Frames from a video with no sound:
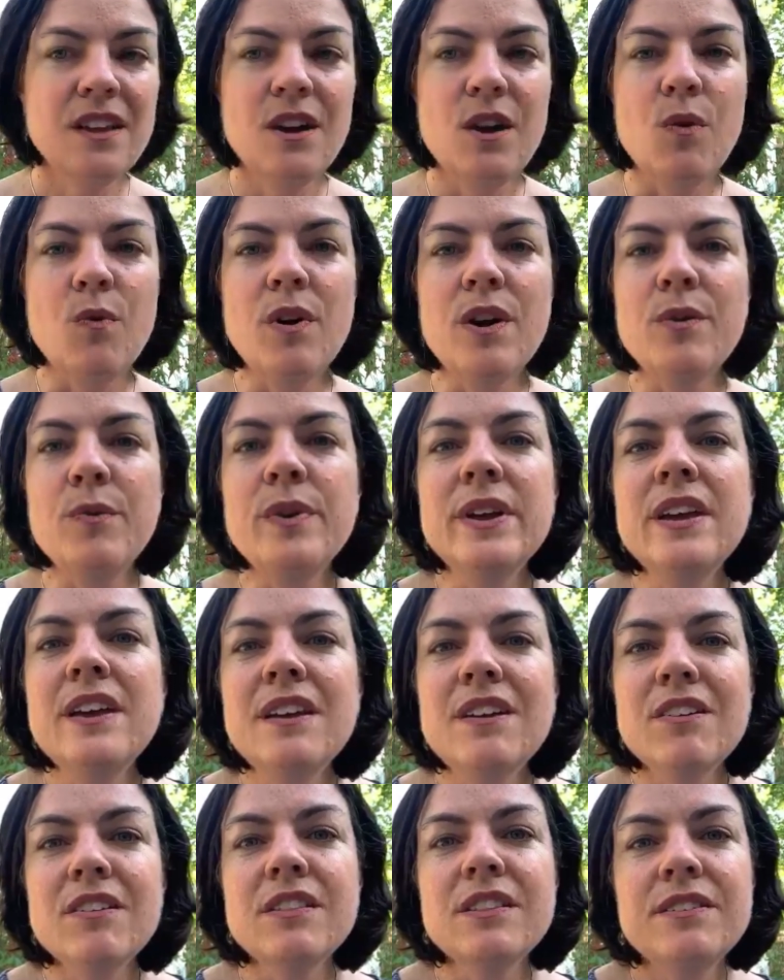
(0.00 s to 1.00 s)
What
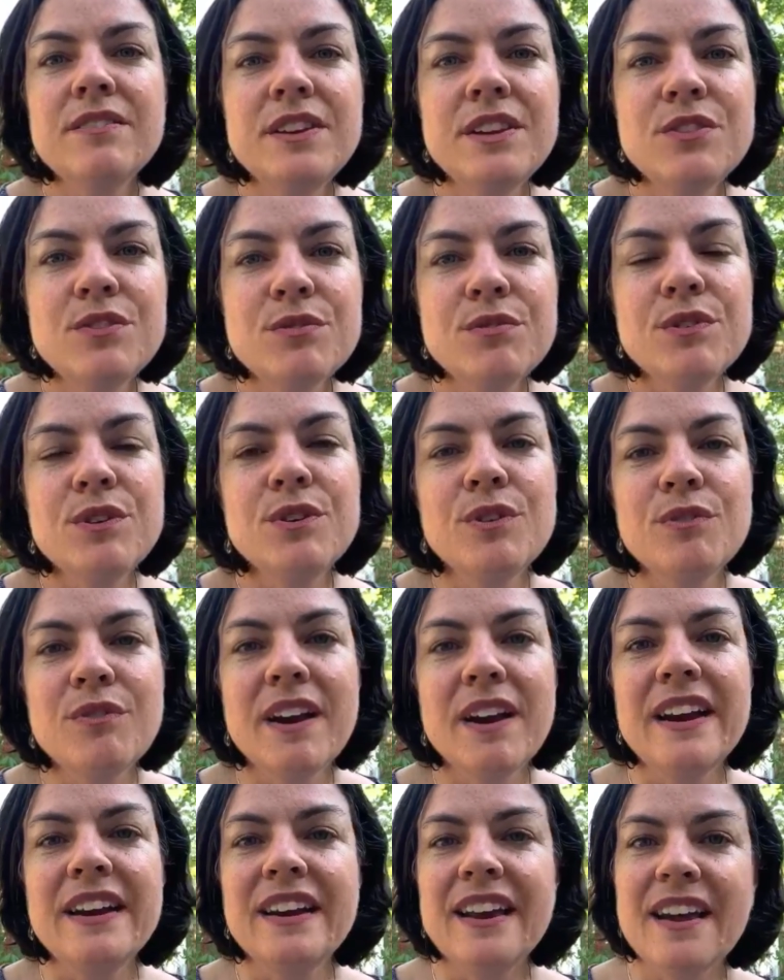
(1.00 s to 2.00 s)
we are living through
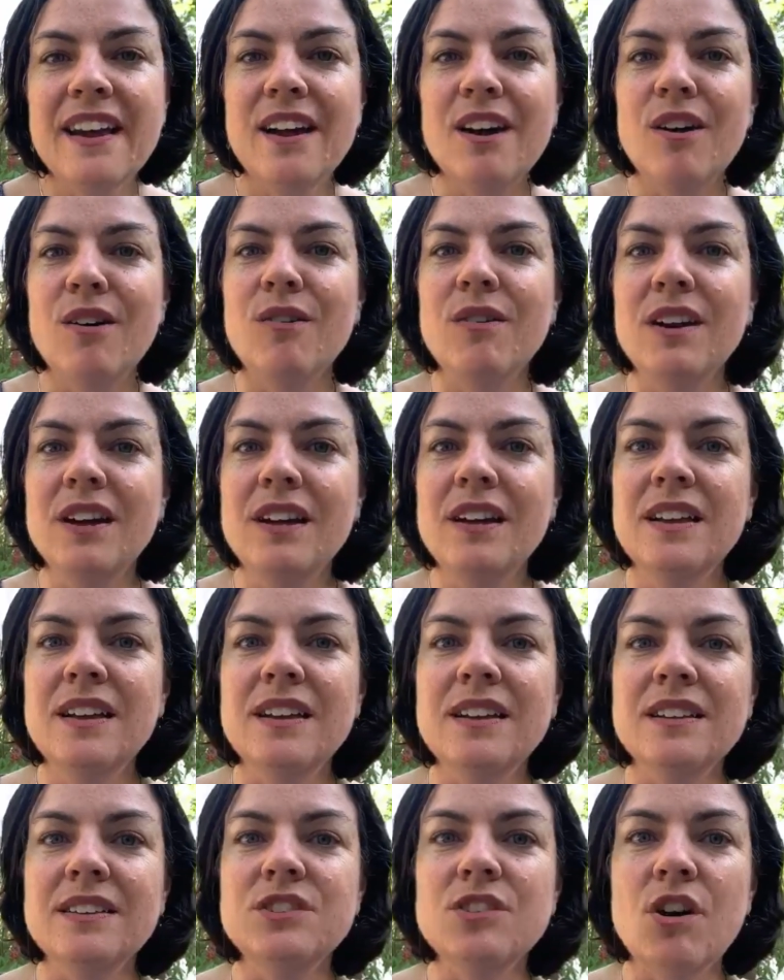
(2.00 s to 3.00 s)
right now
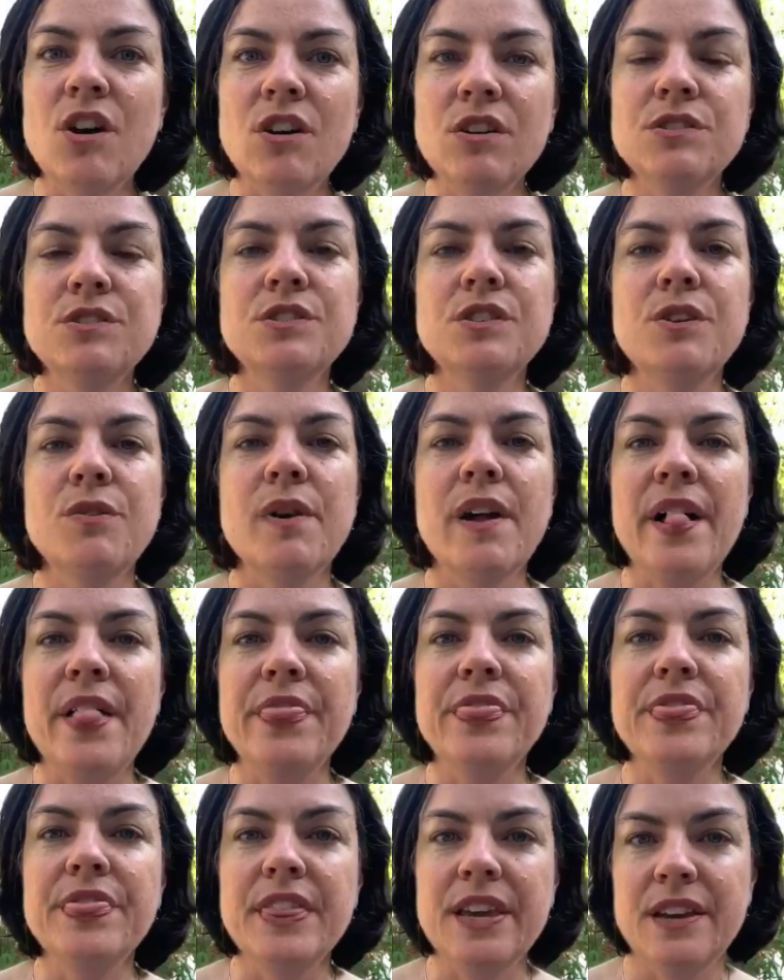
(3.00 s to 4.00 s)
is also
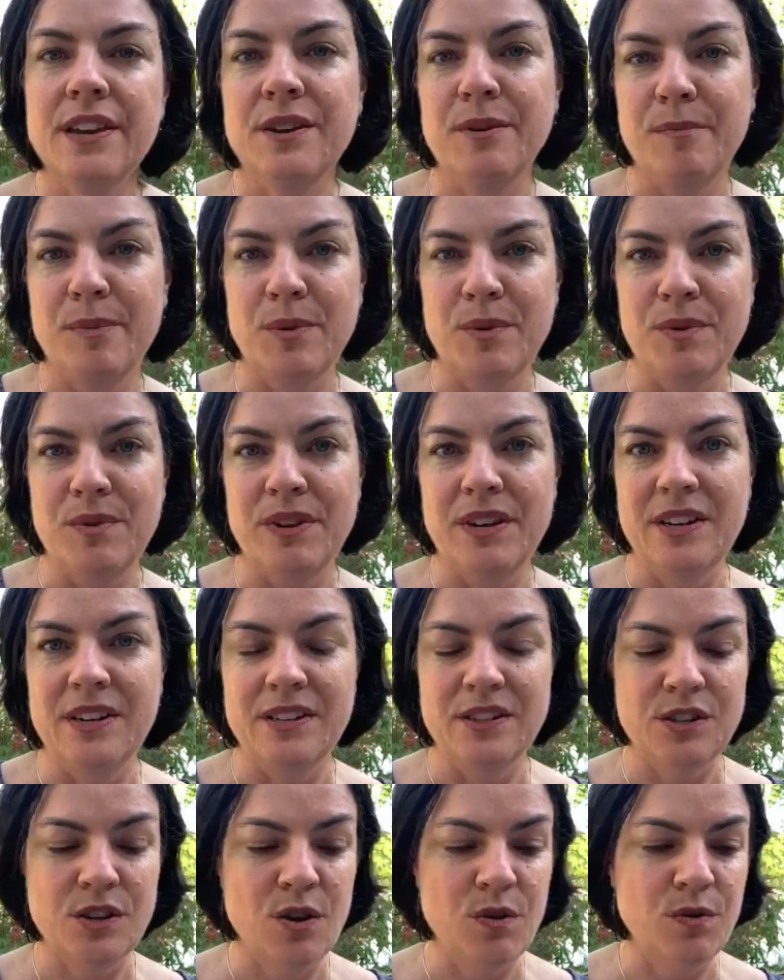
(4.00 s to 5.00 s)
unthinkable in
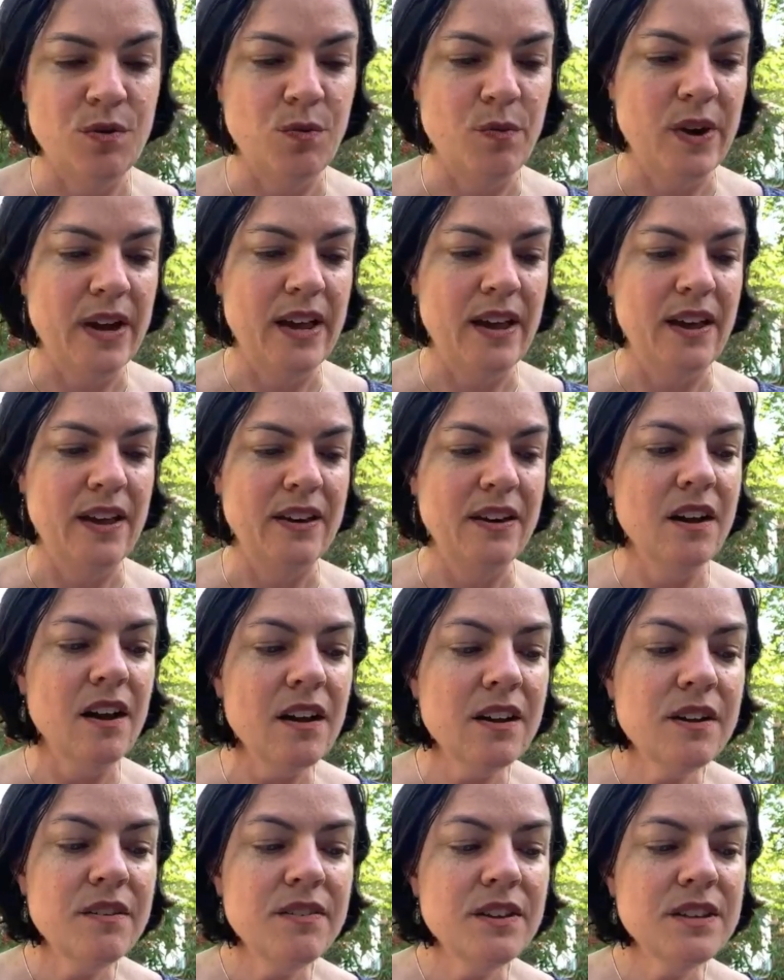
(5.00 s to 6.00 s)
its own way.
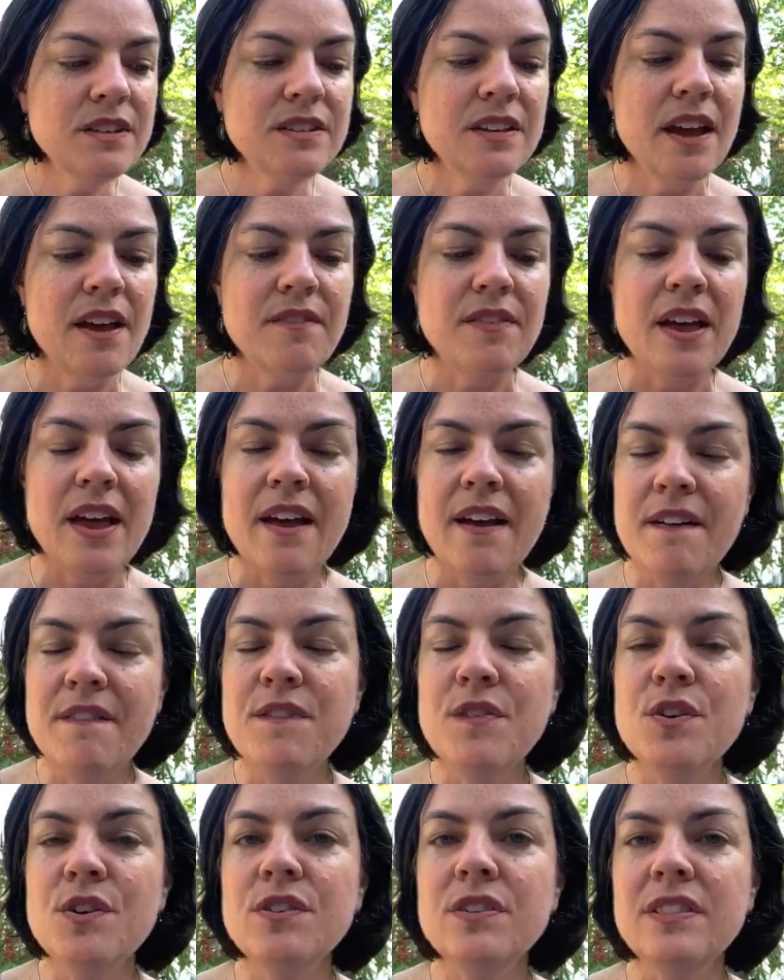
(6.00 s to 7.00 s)
None of us have
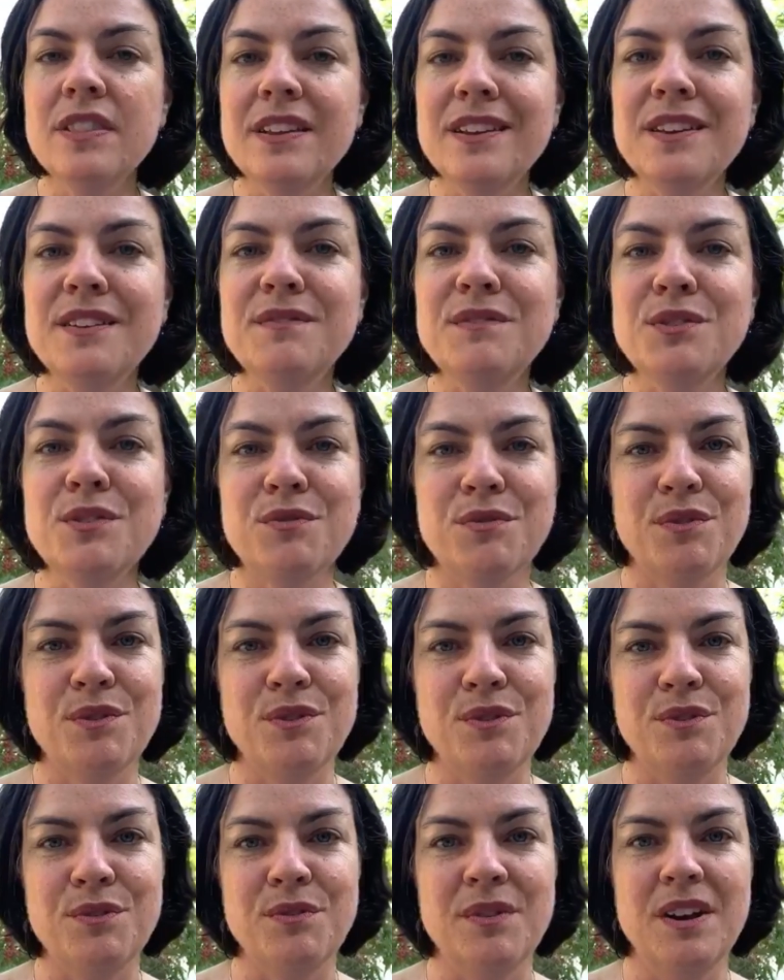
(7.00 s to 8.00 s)
ever lived
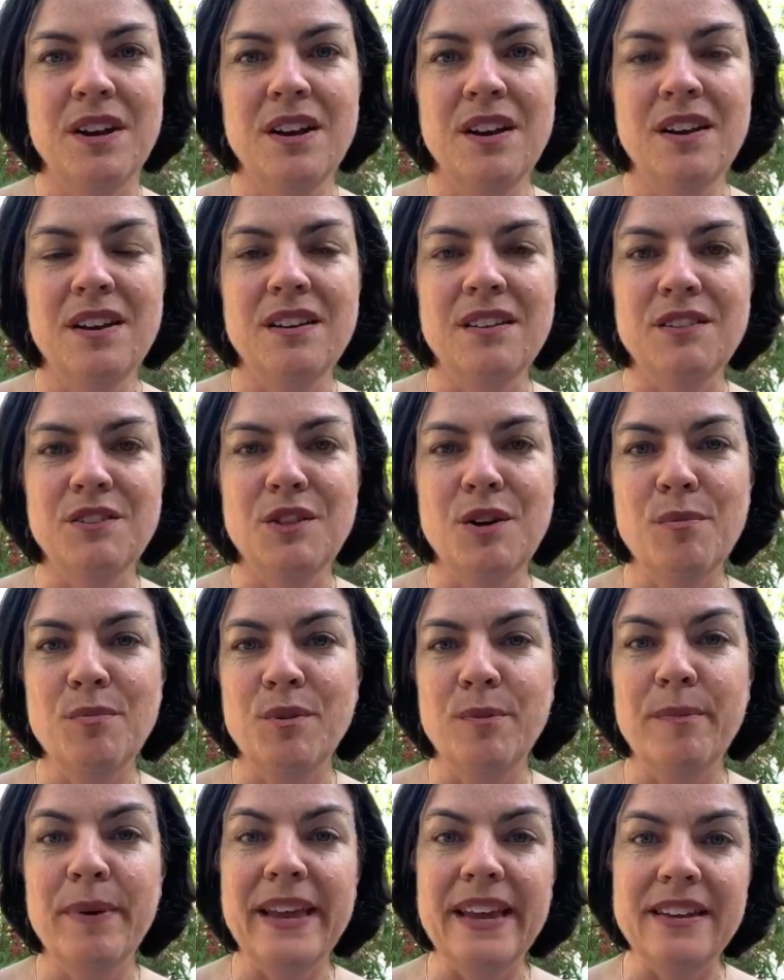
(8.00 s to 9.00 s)
through a global
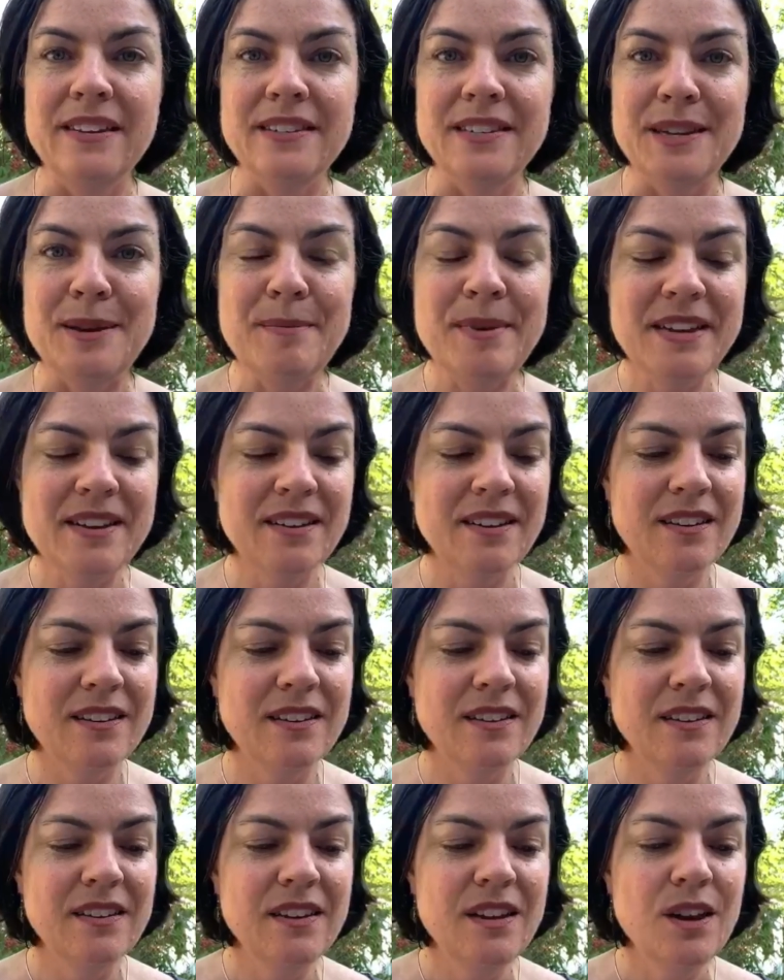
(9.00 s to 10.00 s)
pandemic.
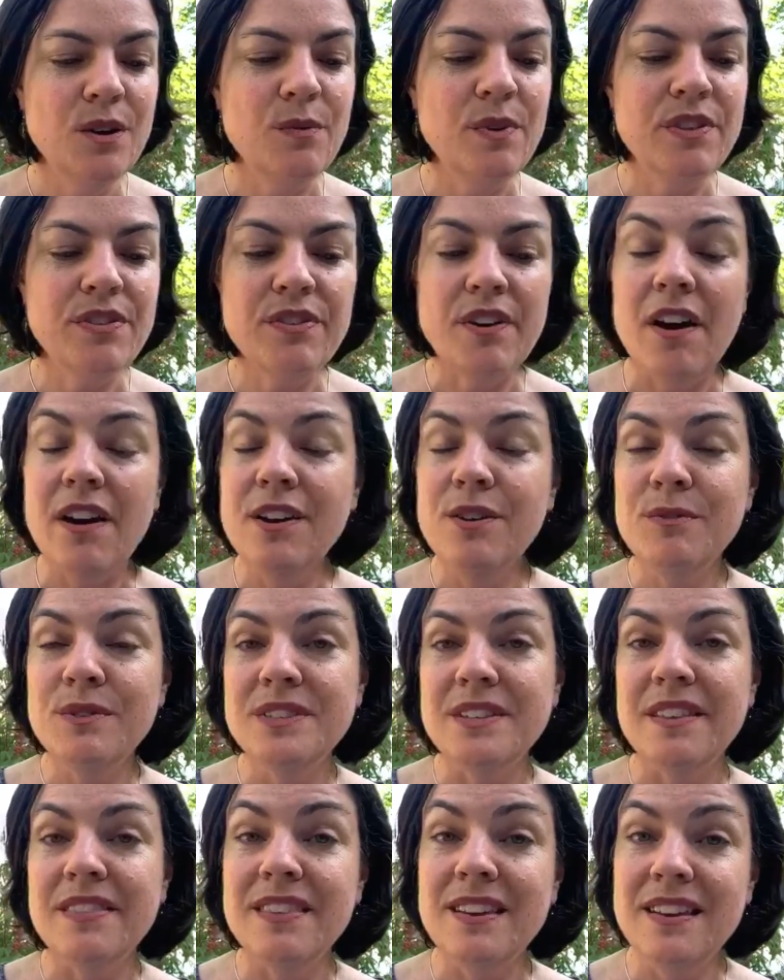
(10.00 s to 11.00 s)
We thought it was
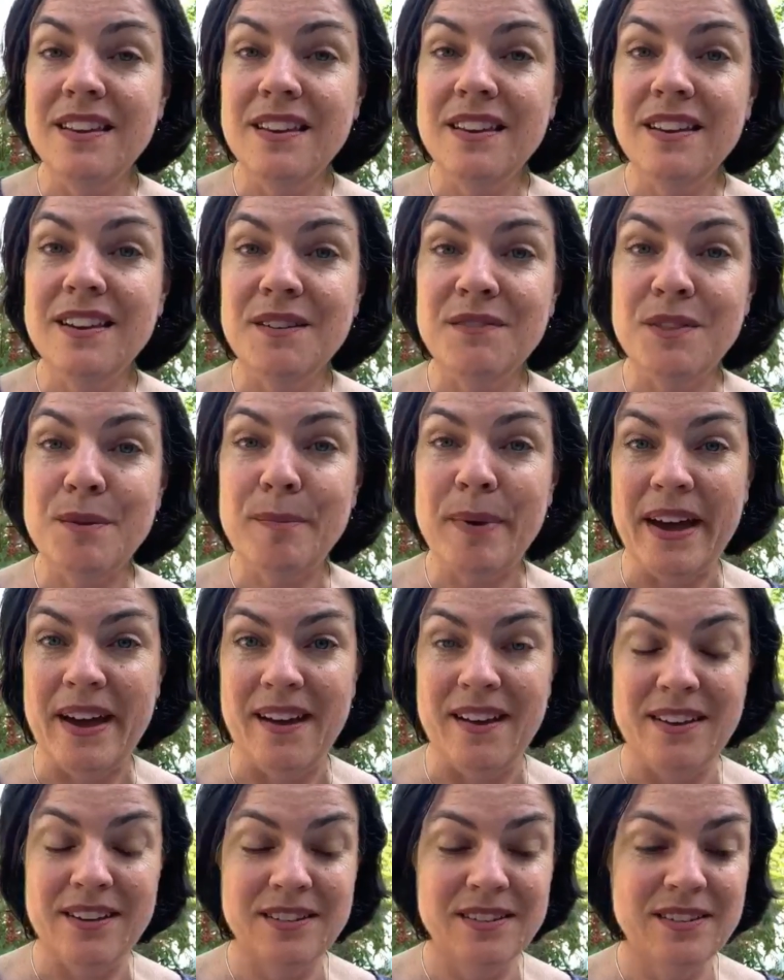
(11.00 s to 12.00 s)
a thing of the
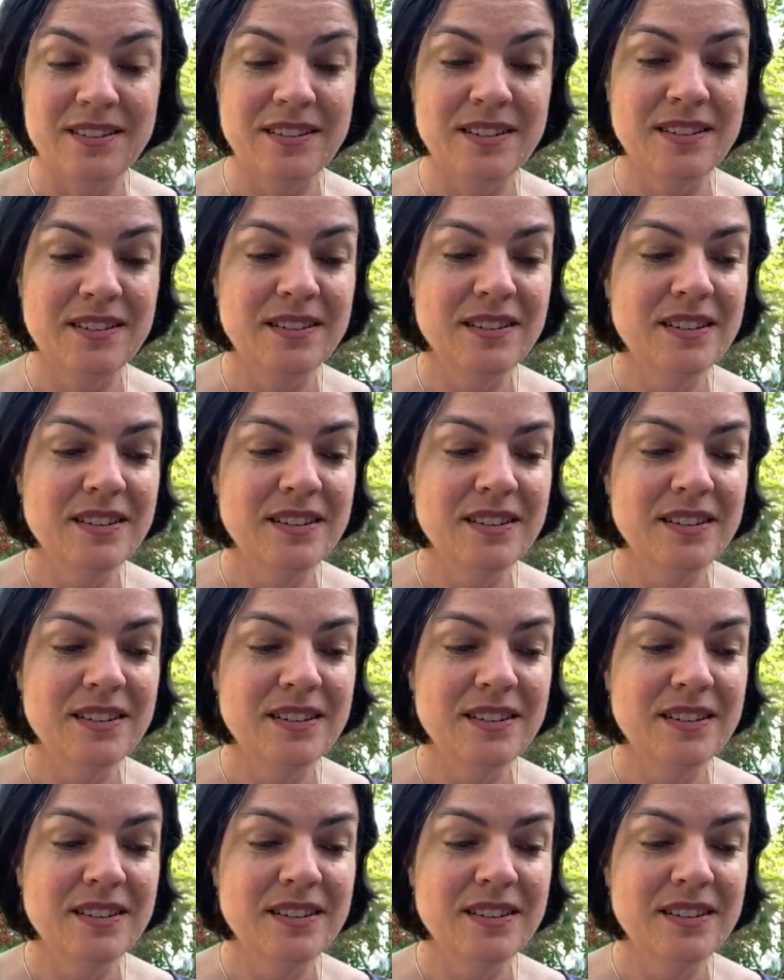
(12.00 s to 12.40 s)
past.